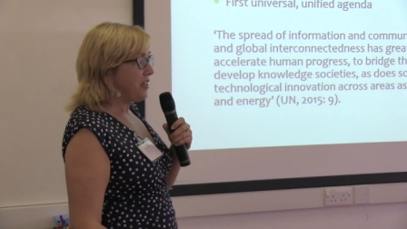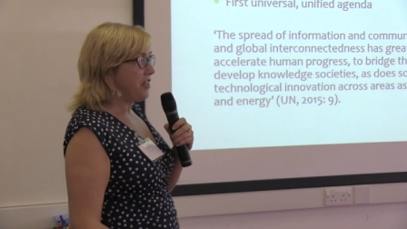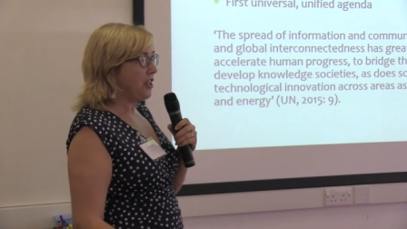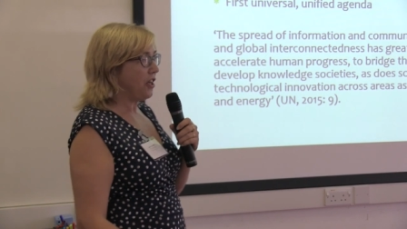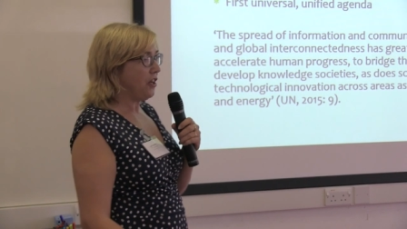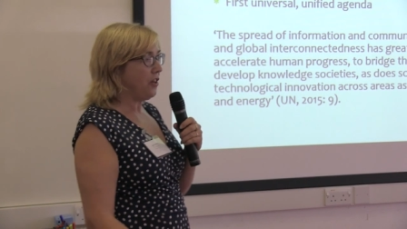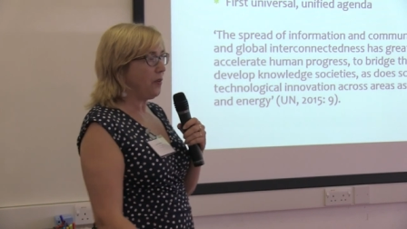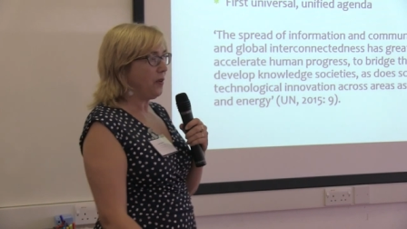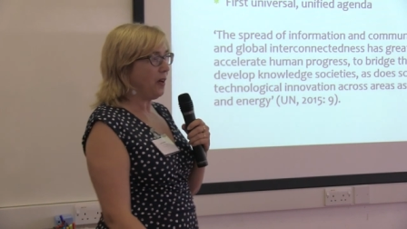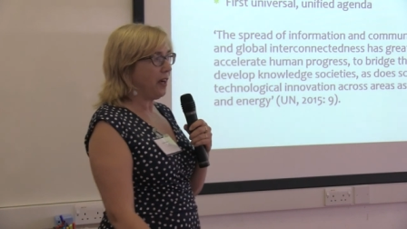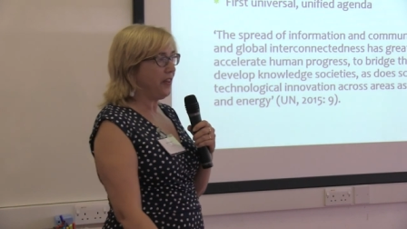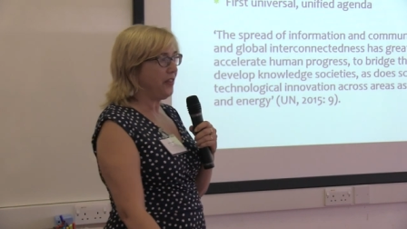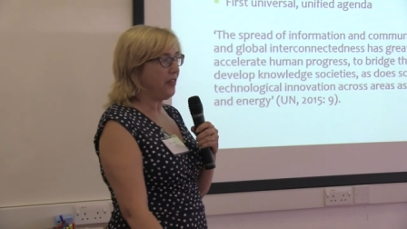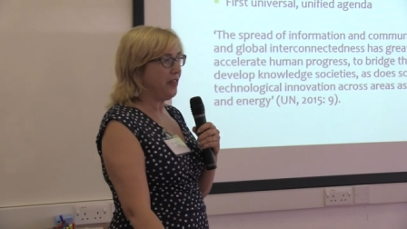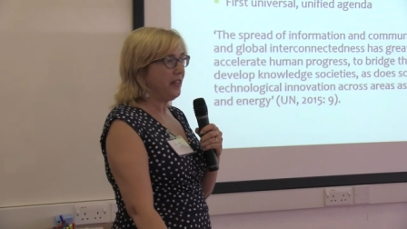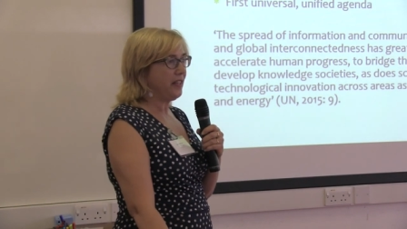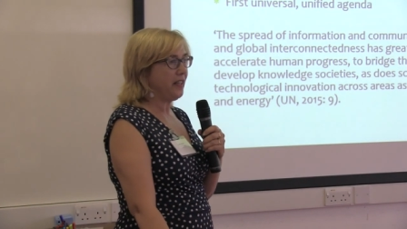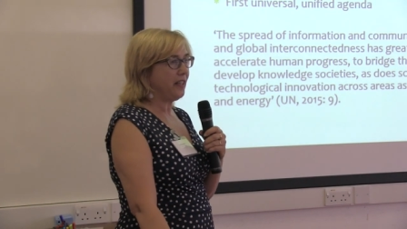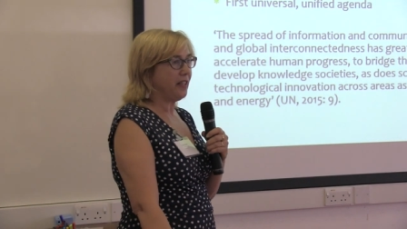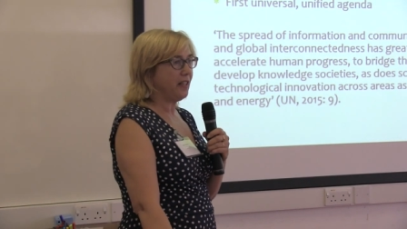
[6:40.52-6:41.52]
so I
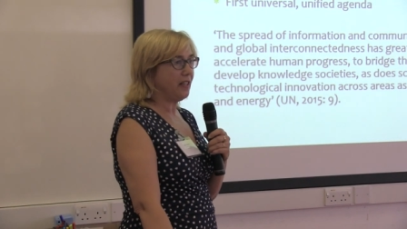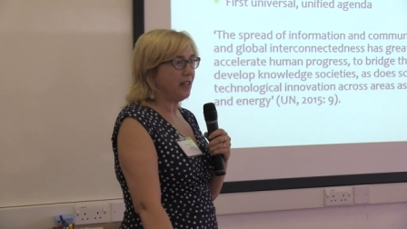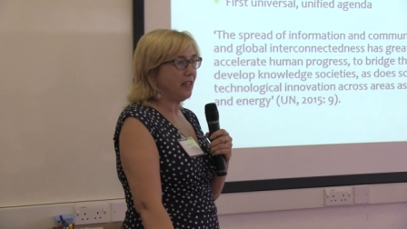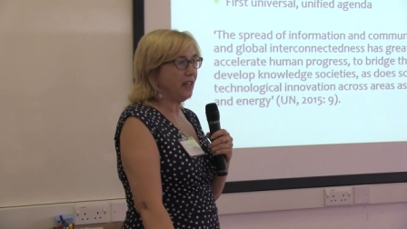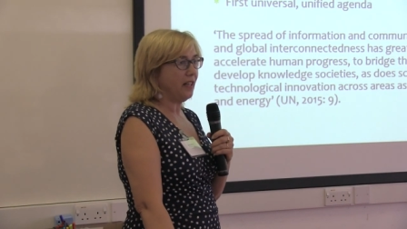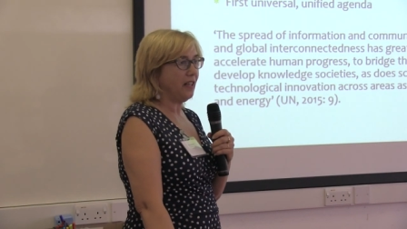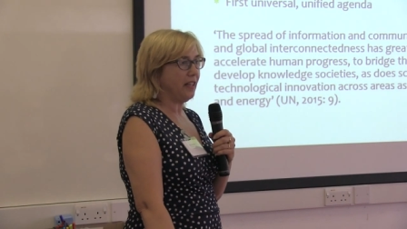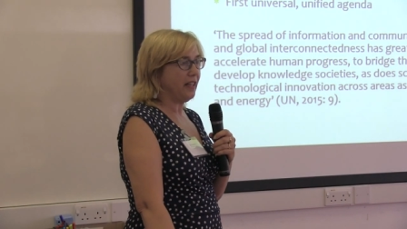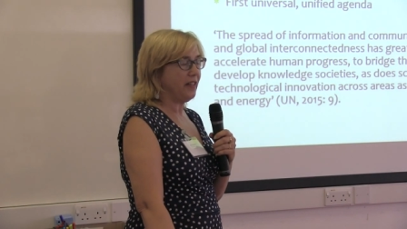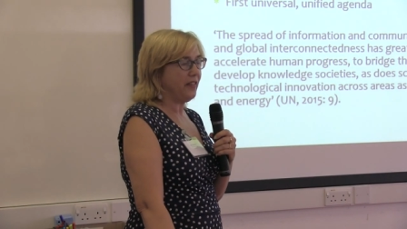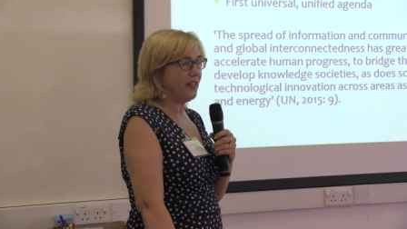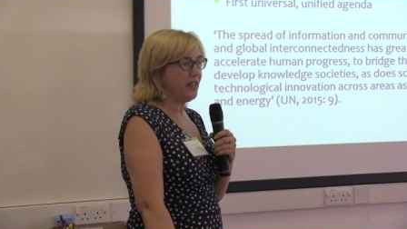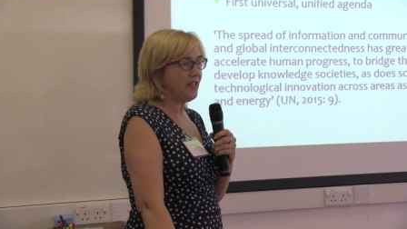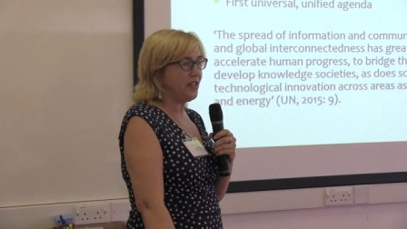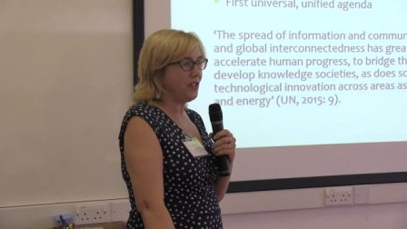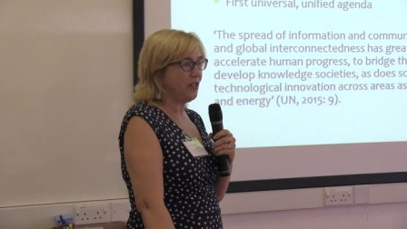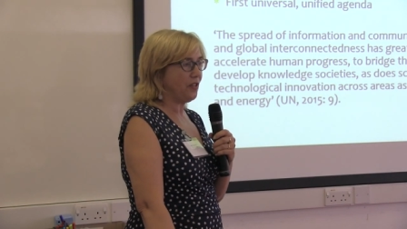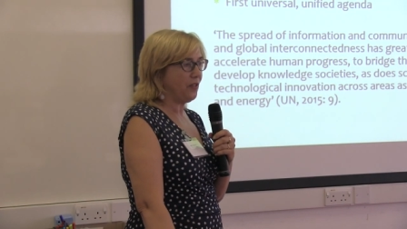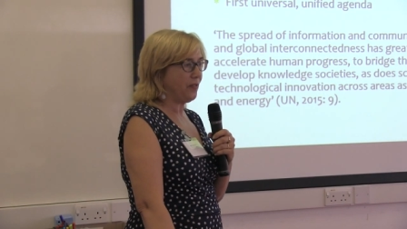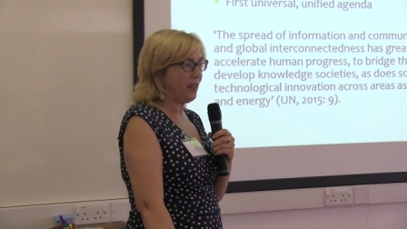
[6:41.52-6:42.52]
think in
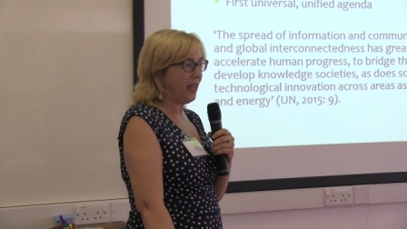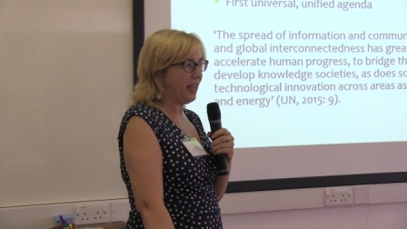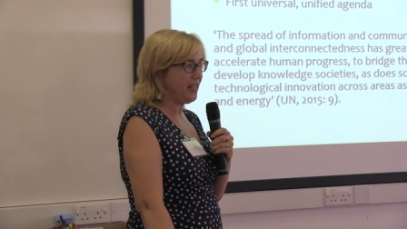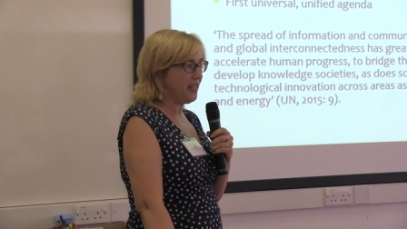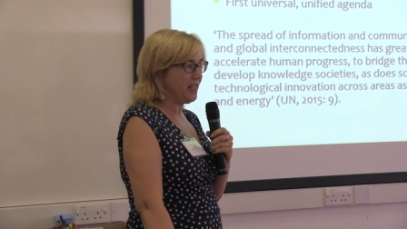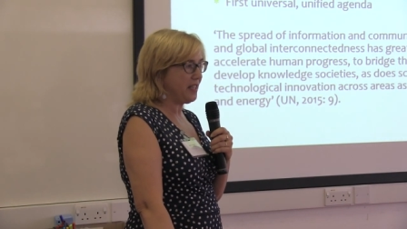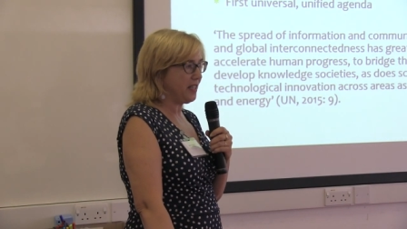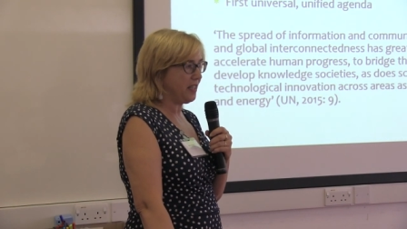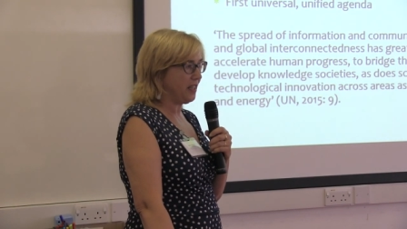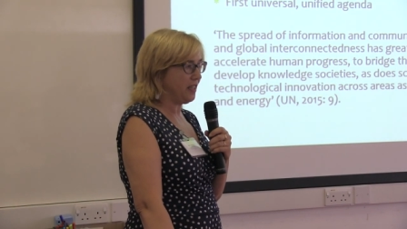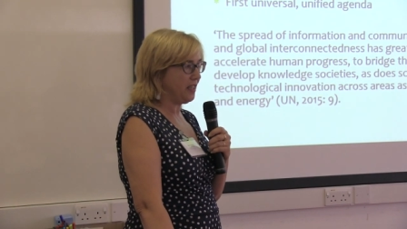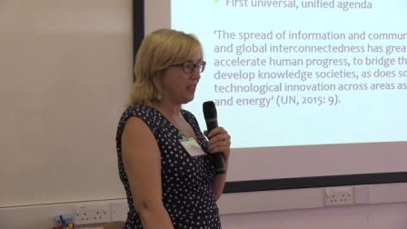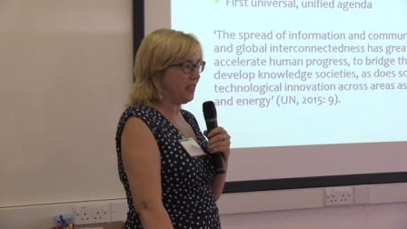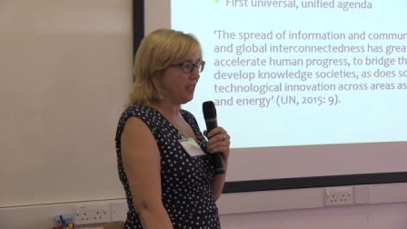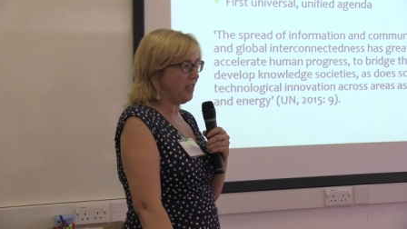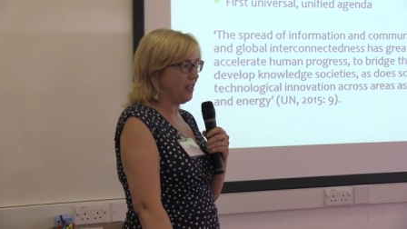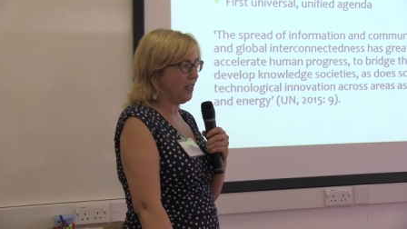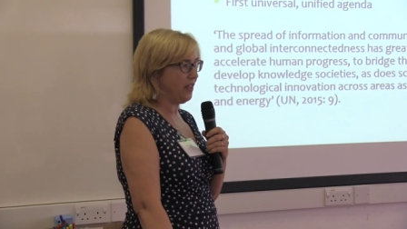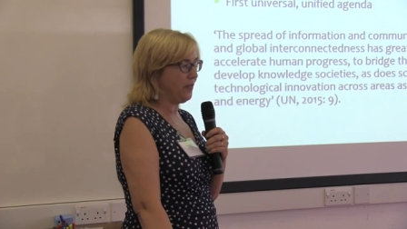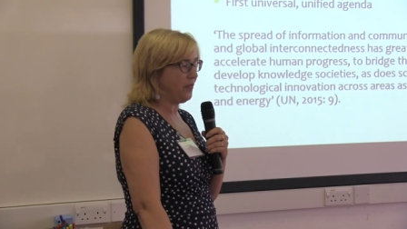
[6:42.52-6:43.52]
this sort of case
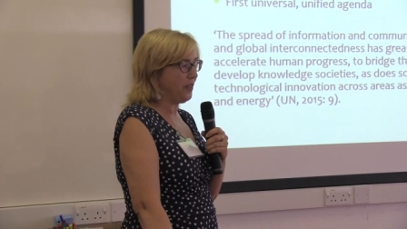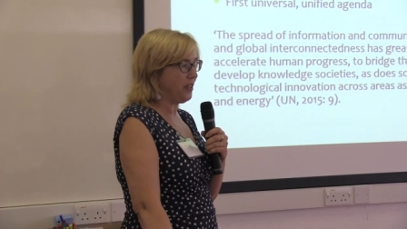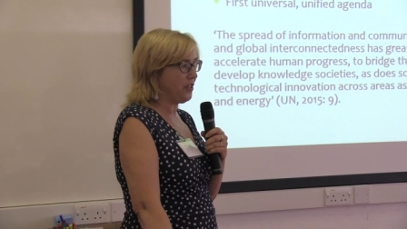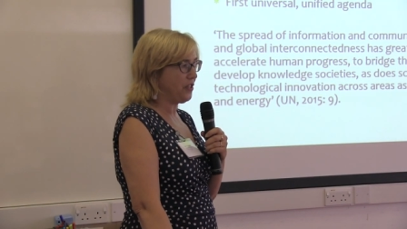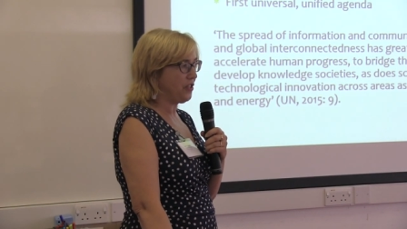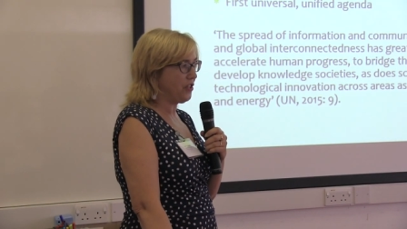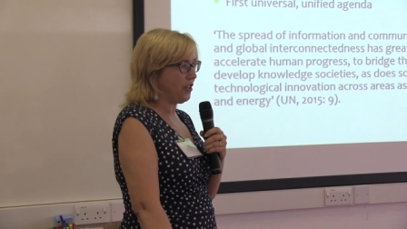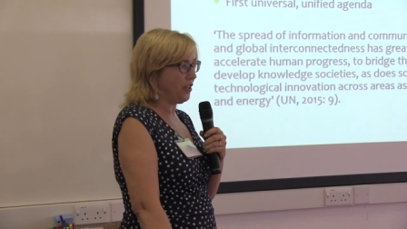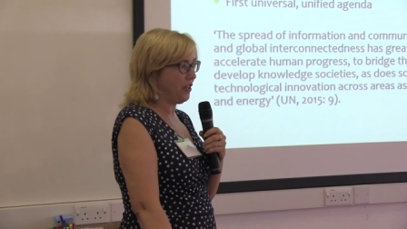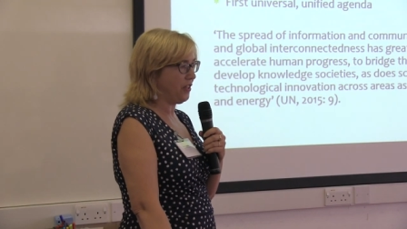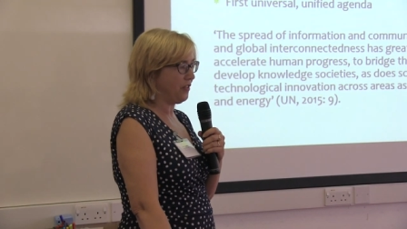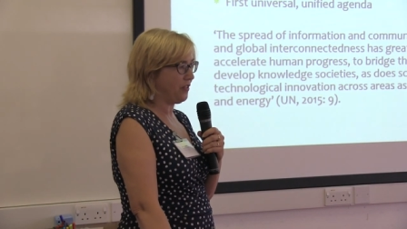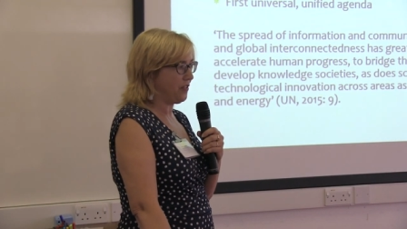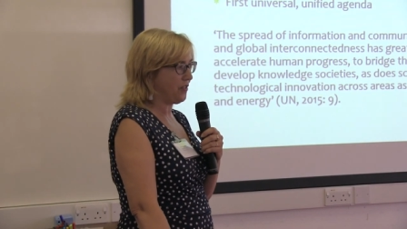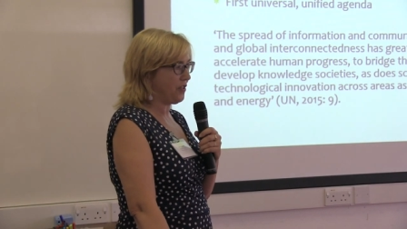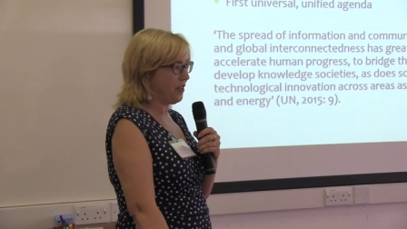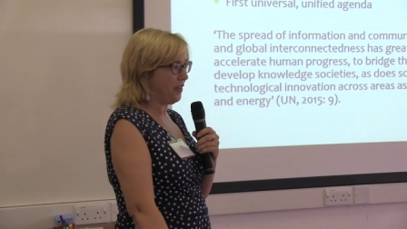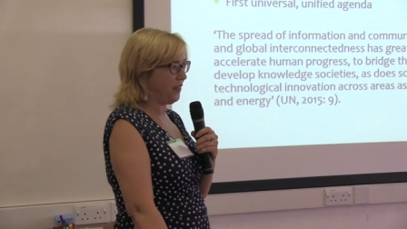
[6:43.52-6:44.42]
study of these journals,